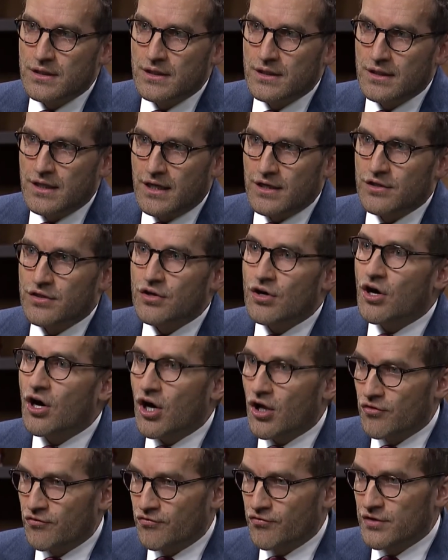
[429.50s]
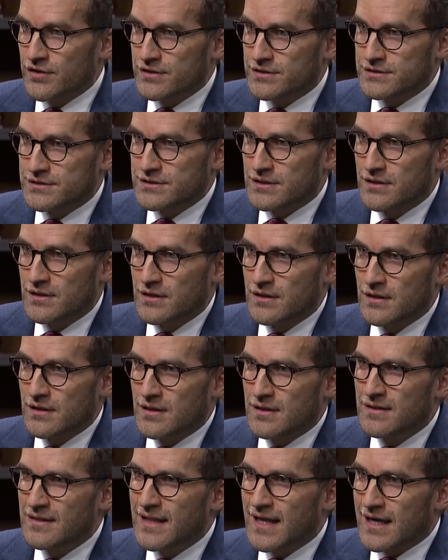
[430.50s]
like the conference,
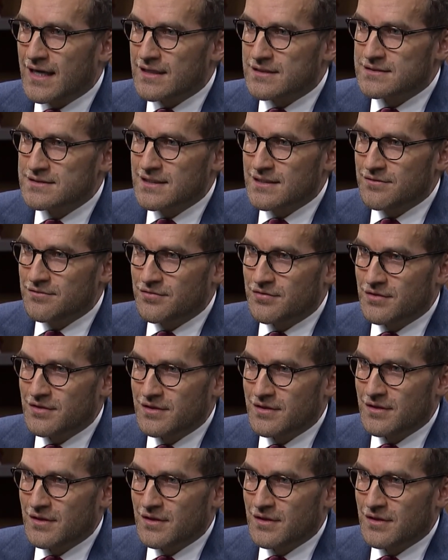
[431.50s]
negative